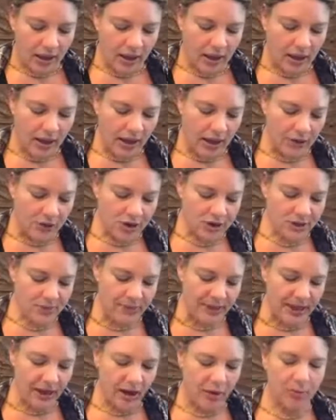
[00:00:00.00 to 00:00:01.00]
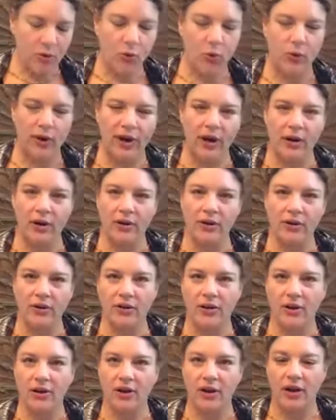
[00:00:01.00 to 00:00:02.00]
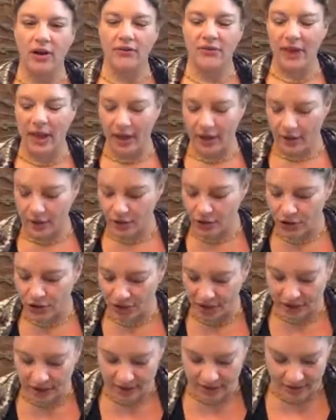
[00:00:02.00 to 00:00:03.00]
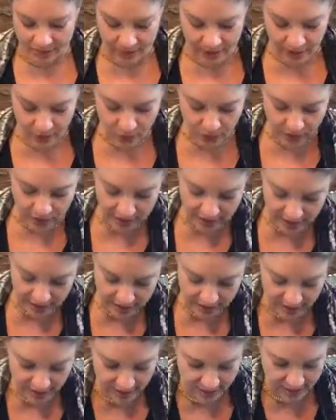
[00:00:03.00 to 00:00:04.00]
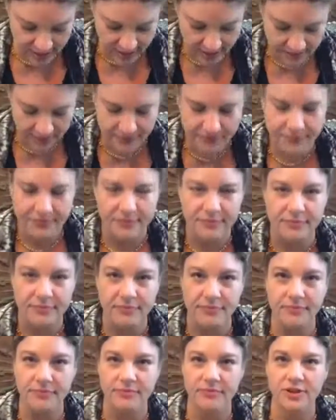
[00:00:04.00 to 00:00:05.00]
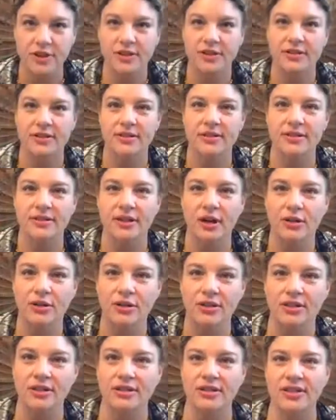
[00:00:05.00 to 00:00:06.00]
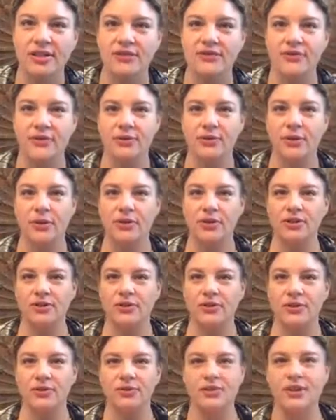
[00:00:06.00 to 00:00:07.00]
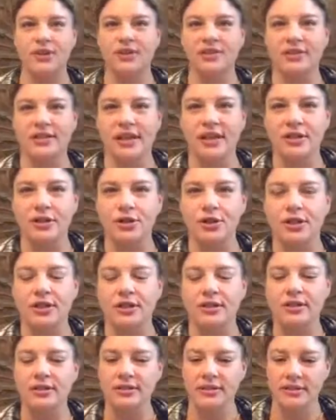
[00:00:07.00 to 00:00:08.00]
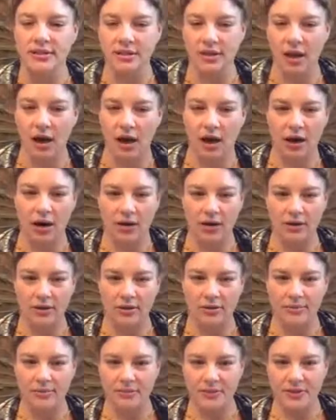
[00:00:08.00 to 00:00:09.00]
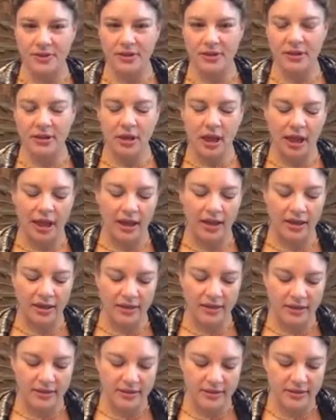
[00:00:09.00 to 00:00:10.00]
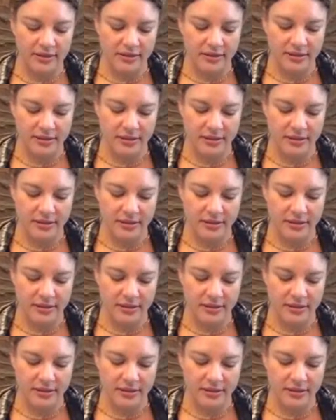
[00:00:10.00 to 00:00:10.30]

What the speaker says: And now just become aware of the energy that's been released. Start to see if you notice those sensations in the arms and the legs.